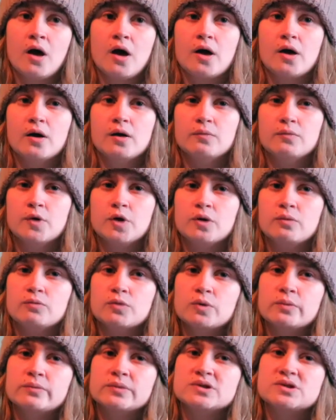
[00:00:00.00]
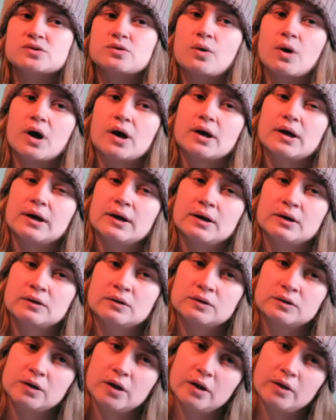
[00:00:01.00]
Her mum is quite
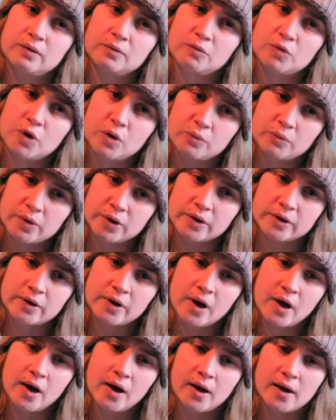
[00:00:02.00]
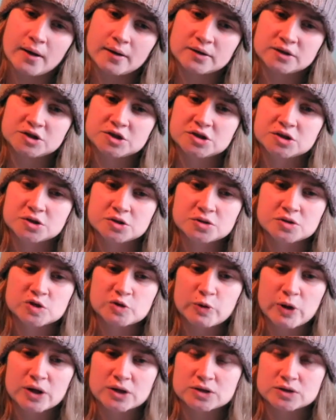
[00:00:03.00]
ill at the moment, and she goes
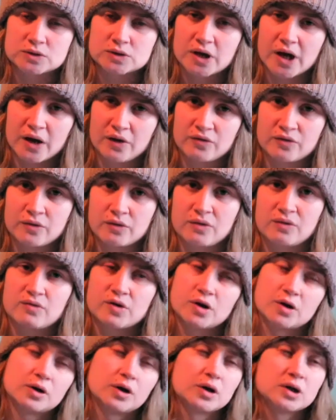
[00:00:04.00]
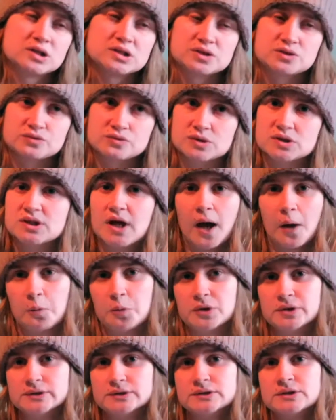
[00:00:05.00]
back to look after her regardless of what's
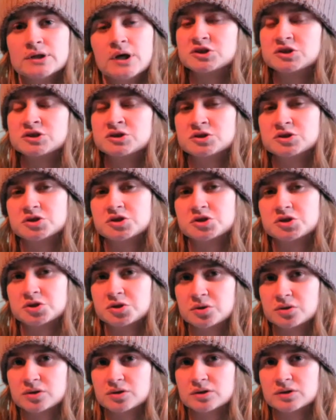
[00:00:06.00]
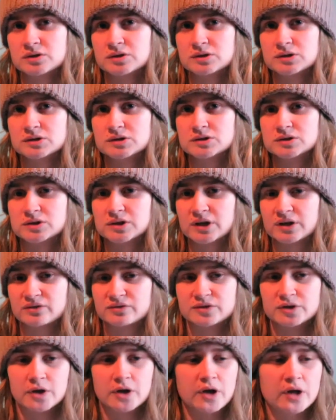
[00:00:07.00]
happened. She does struggle to look
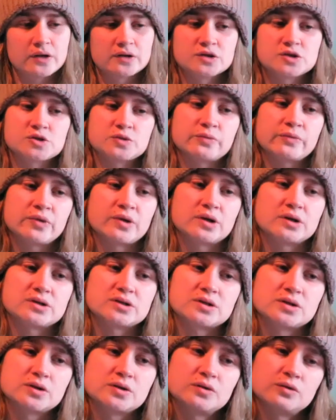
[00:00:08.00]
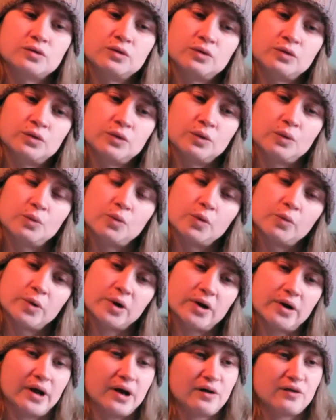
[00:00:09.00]
after her, and some things that the
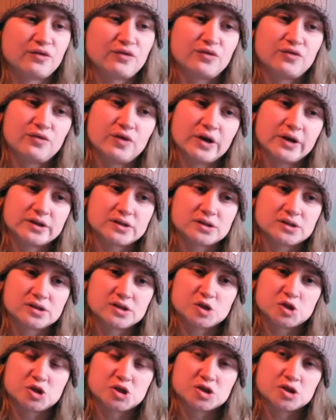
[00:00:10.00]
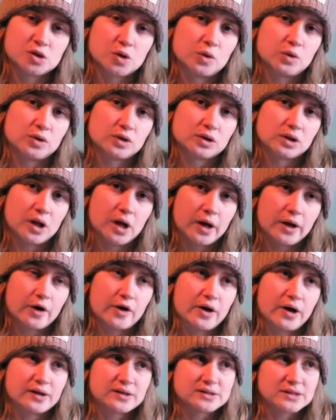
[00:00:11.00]
woman now faces as she's older, like
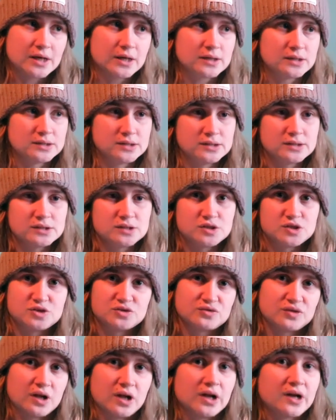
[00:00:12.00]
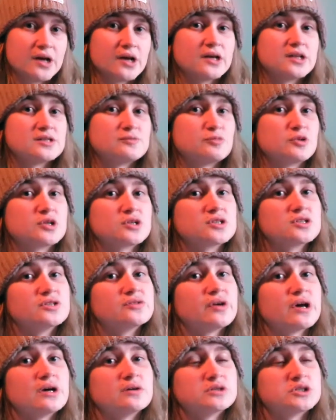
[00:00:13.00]
her anxieties and stuff like that, is because
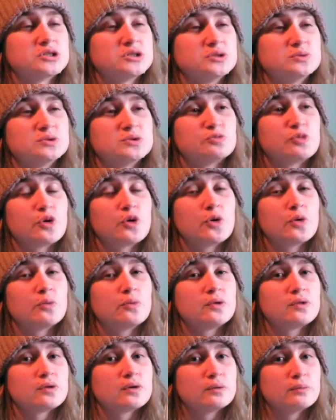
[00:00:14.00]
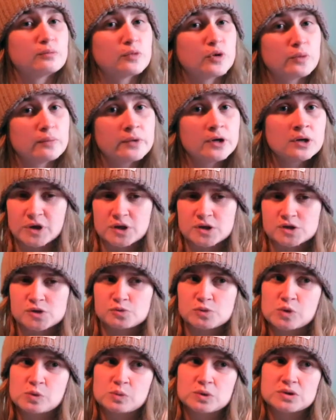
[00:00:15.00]
of how she was brought up with her mum, because her
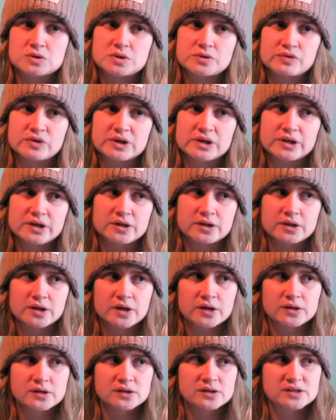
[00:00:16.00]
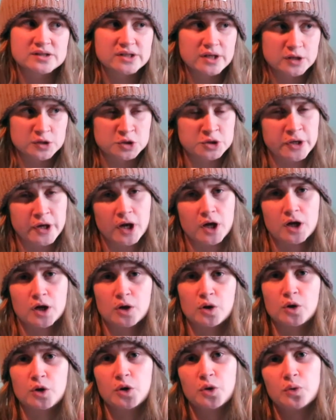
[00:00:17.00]
mum was really eccentric
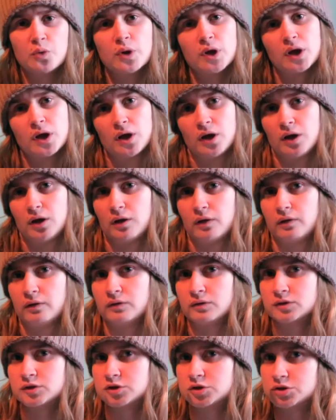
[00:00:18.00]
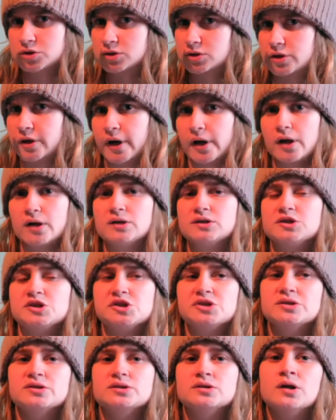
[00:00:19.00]
and kooky and
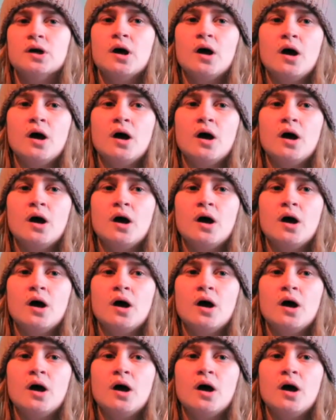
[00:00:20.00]
strange and